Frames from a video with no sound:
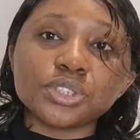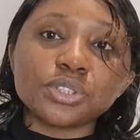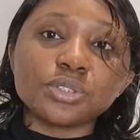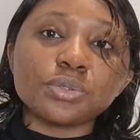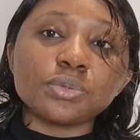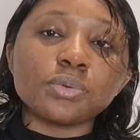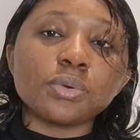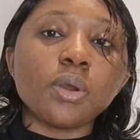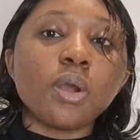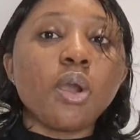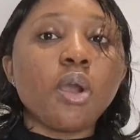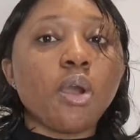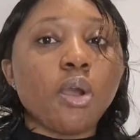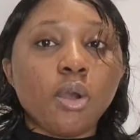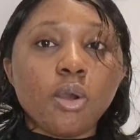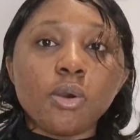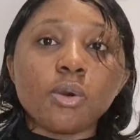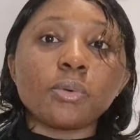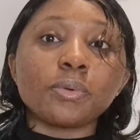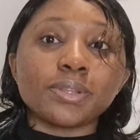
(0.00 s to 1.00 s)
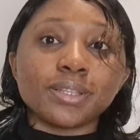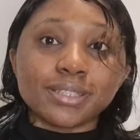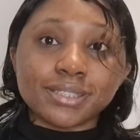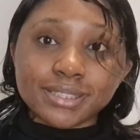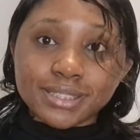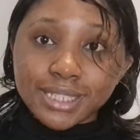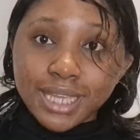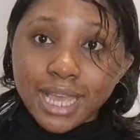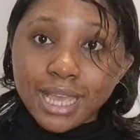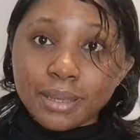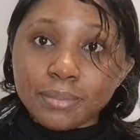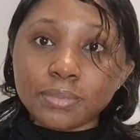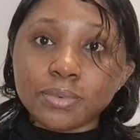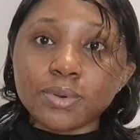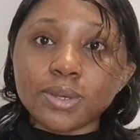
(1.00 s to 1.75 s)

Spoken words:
you all the time.